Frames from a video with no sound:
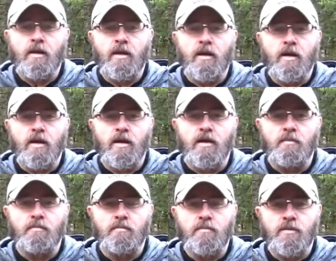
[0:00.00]

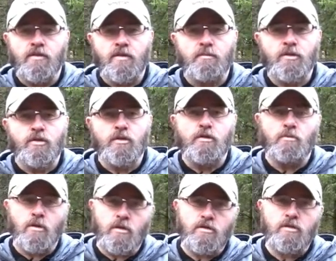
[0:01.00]
The temperature
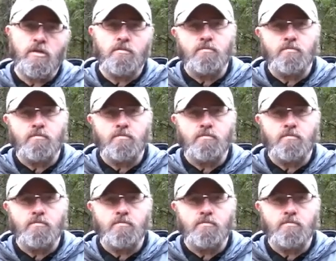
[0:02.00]
was